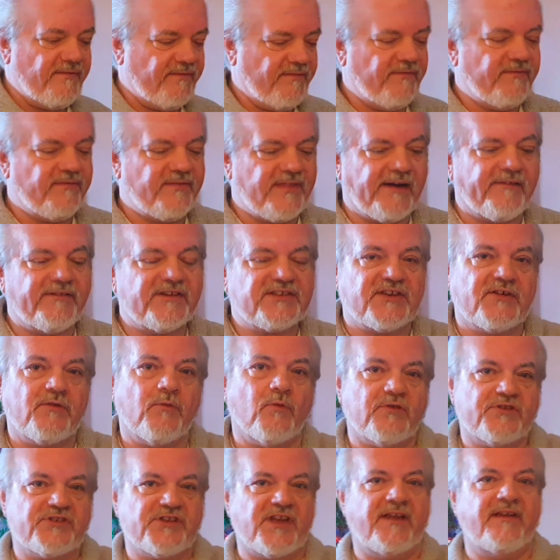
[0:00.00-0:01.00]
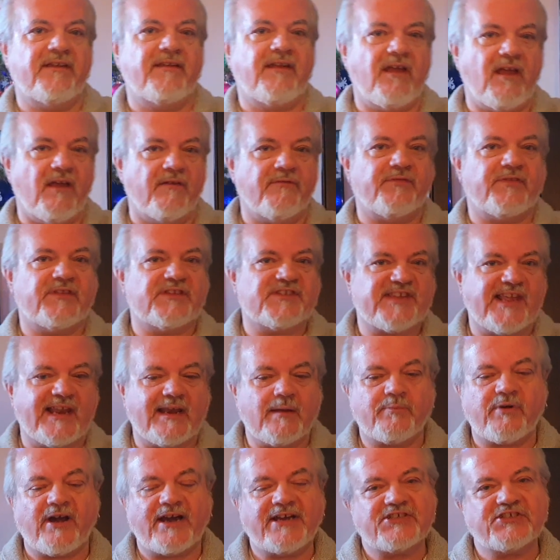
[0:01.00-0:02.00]
there is an order of the
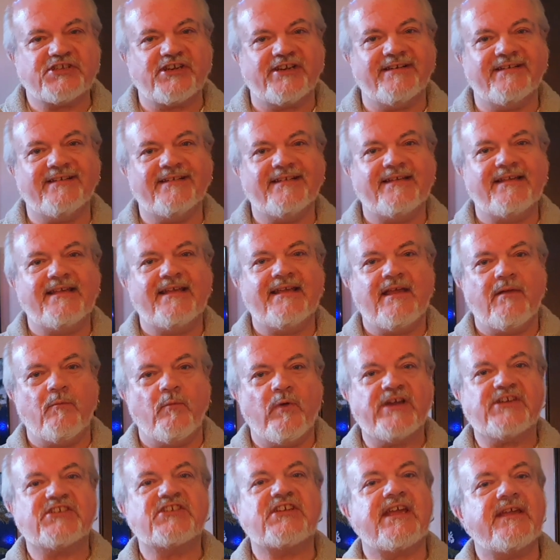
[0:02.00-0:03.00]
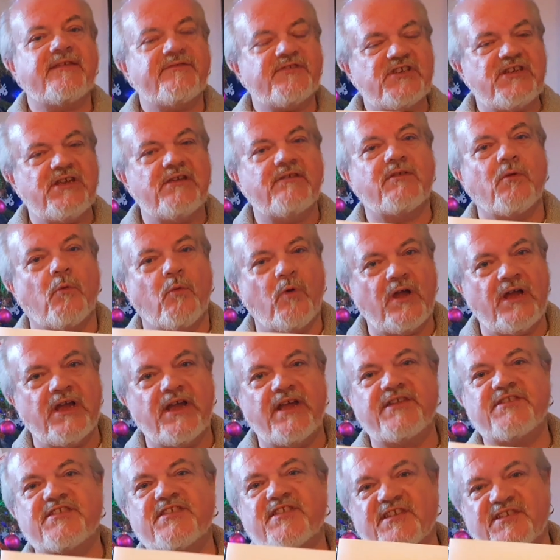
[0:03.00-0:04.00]
celebration, which gives you the
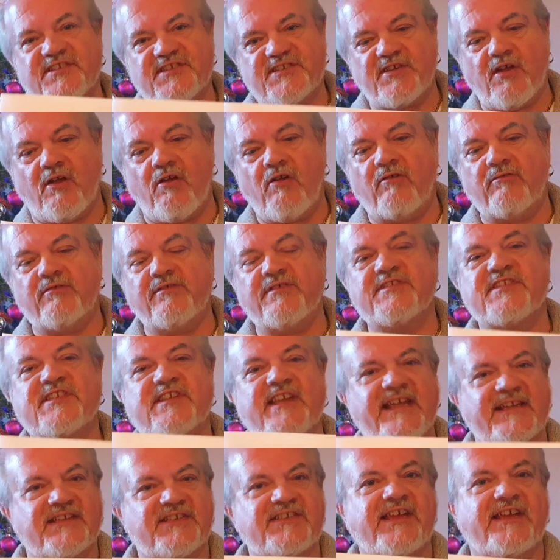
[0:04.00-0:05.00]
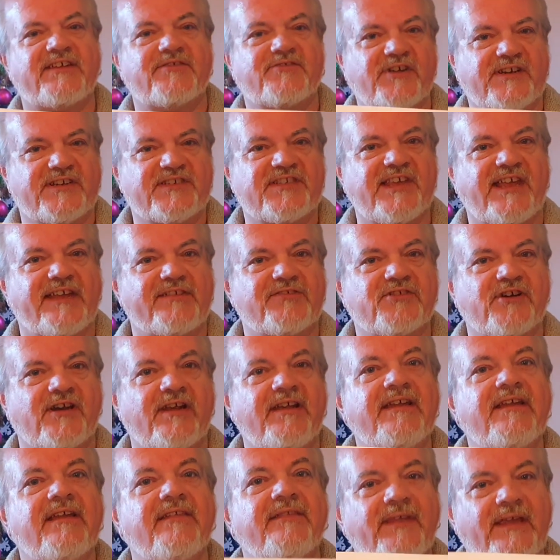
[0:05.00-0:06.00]
words, the songs, etc.,
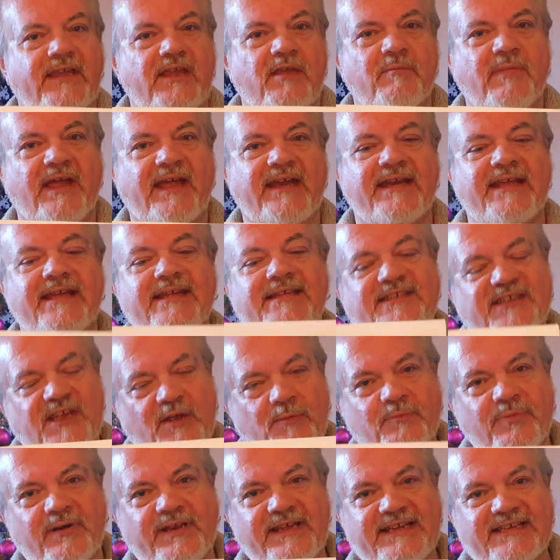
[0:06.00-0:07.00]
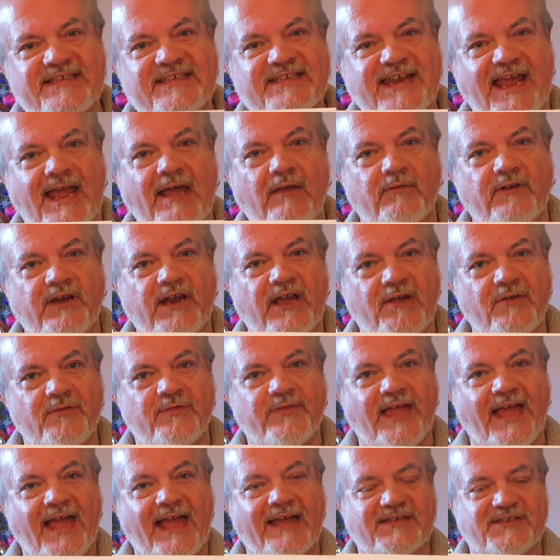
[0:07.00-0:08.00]
that you may need. So please download
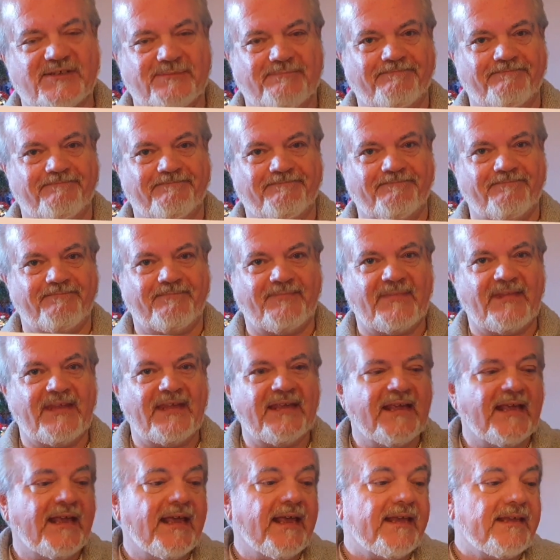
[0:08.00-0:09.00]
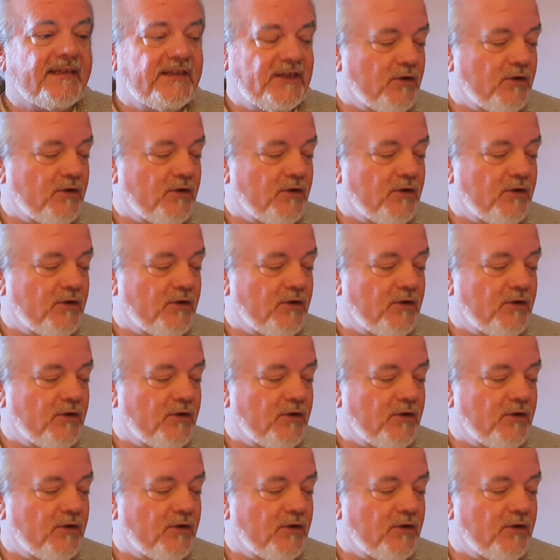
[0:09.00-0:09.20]
that. You